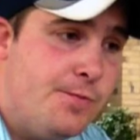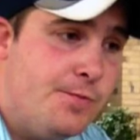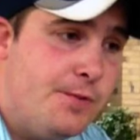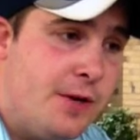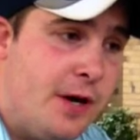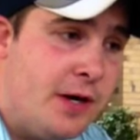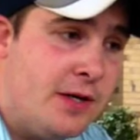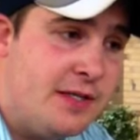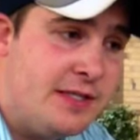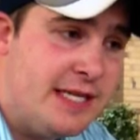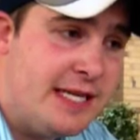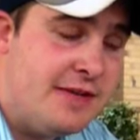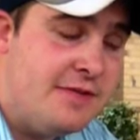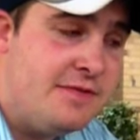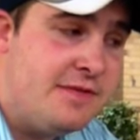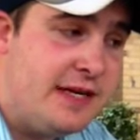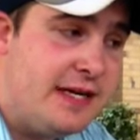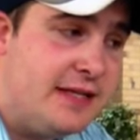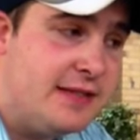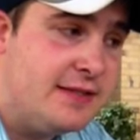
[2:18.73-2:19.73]
on
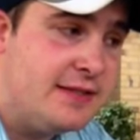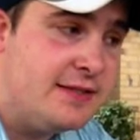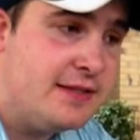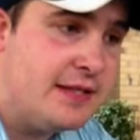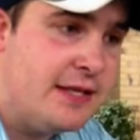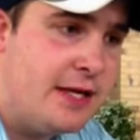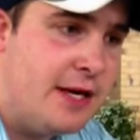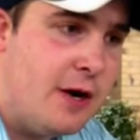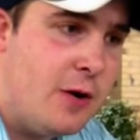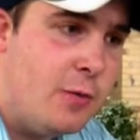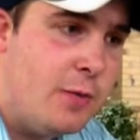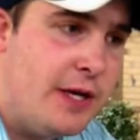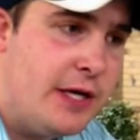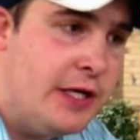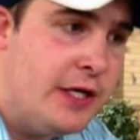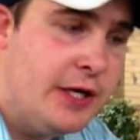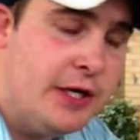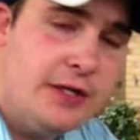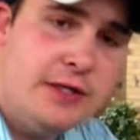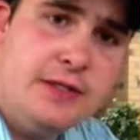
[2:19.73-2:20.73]
defense, we
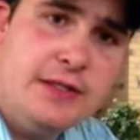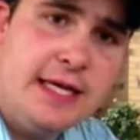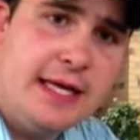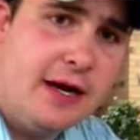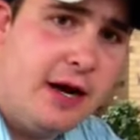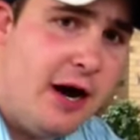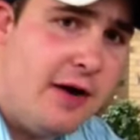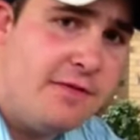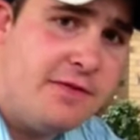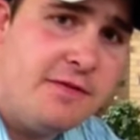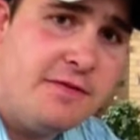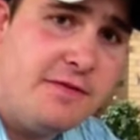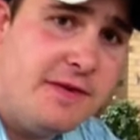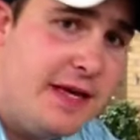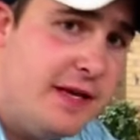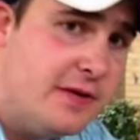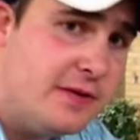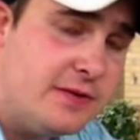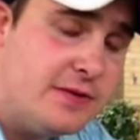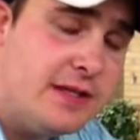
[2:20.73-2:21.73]
couldn't get off the
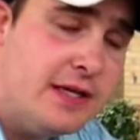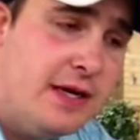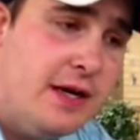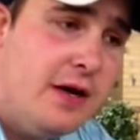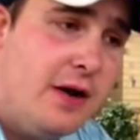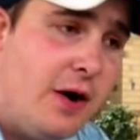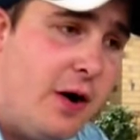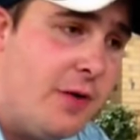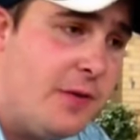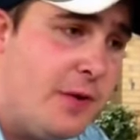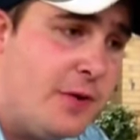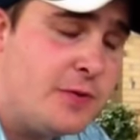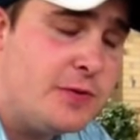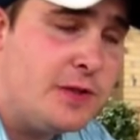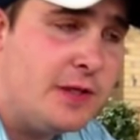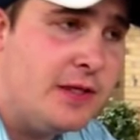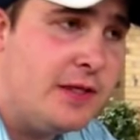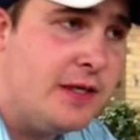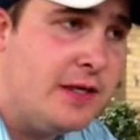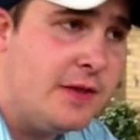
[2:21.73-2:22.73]
field on those
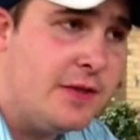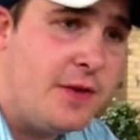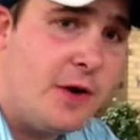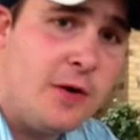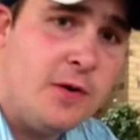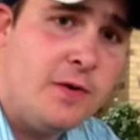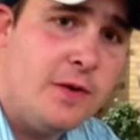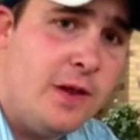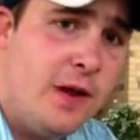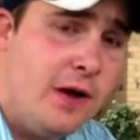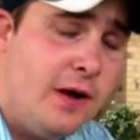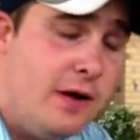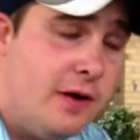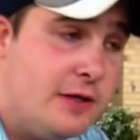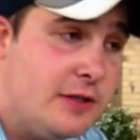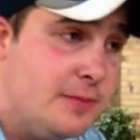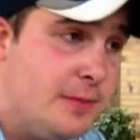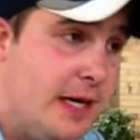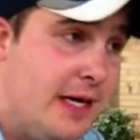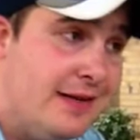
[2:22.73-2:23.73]
third and
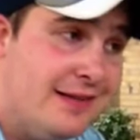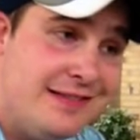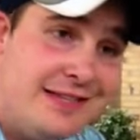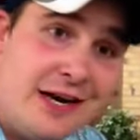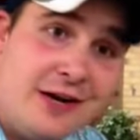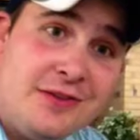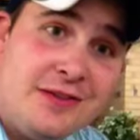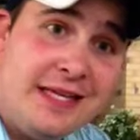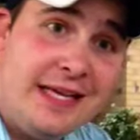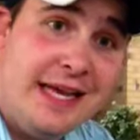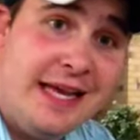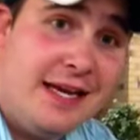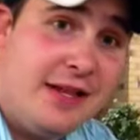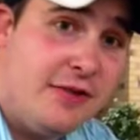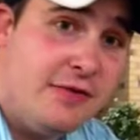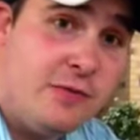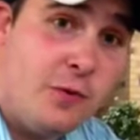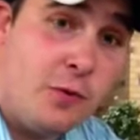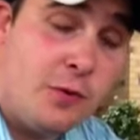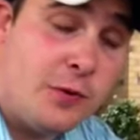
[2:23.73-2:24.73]
longs, but there at the end of
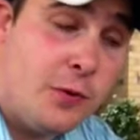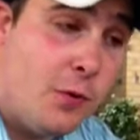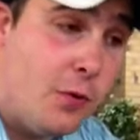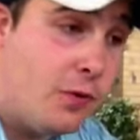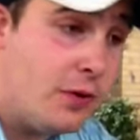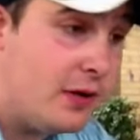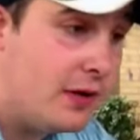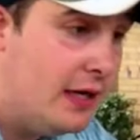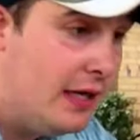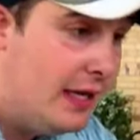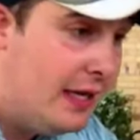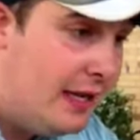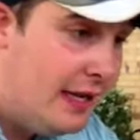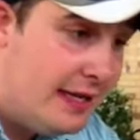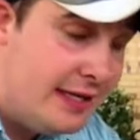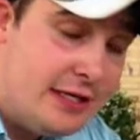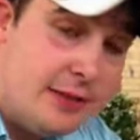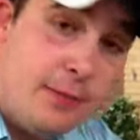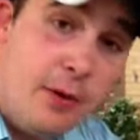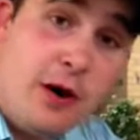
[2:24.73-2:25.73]
the fourth quarter,
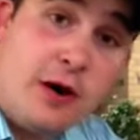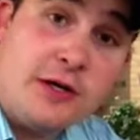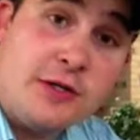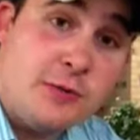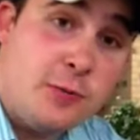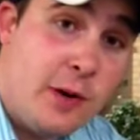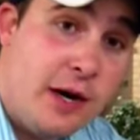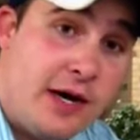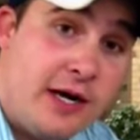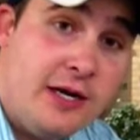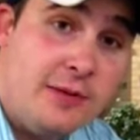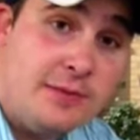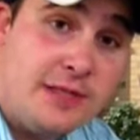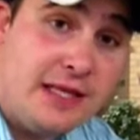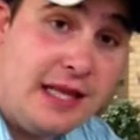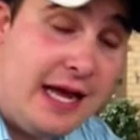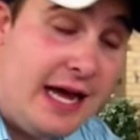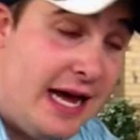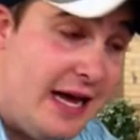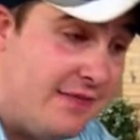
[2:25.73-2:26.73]
DeMarcus Ware comes
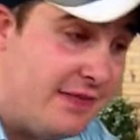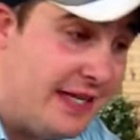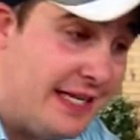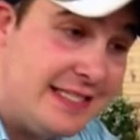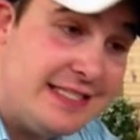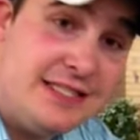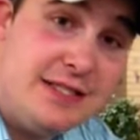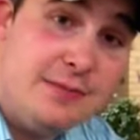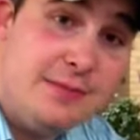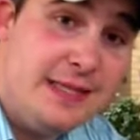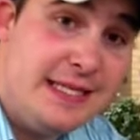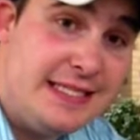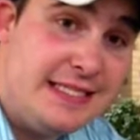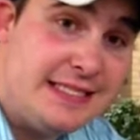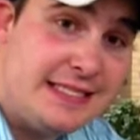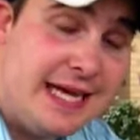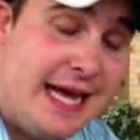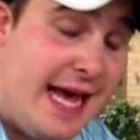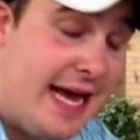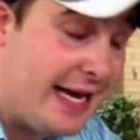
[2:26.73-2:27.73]
alive, gets the big
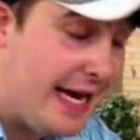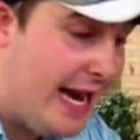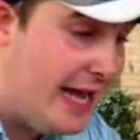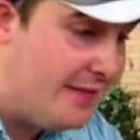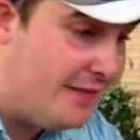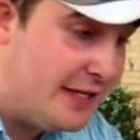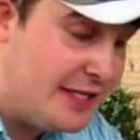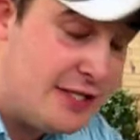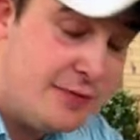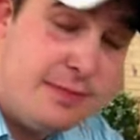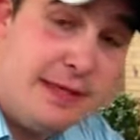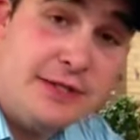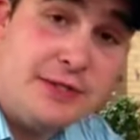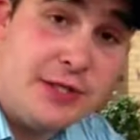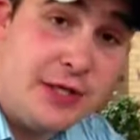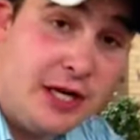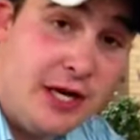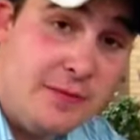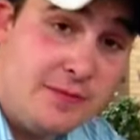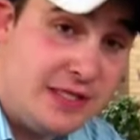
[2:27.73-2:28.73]
sack. Anthony
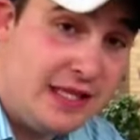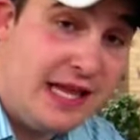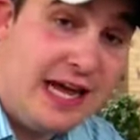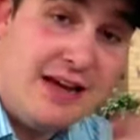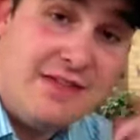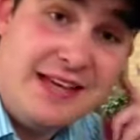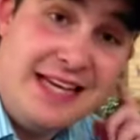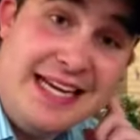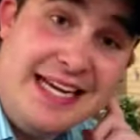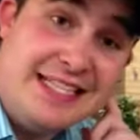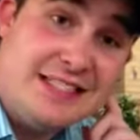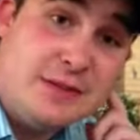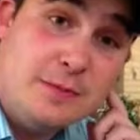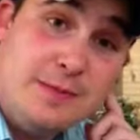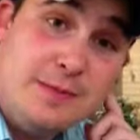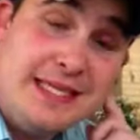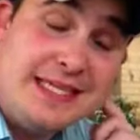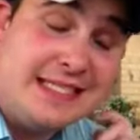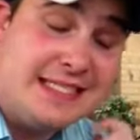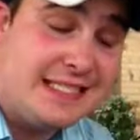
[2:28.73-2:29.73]
Spencer comes alive, he gets a
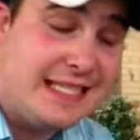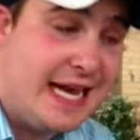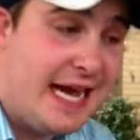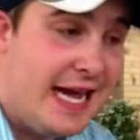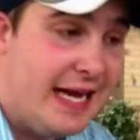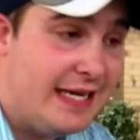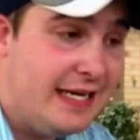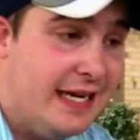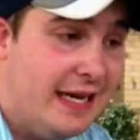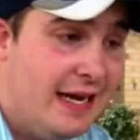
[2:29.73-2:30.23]
big sack.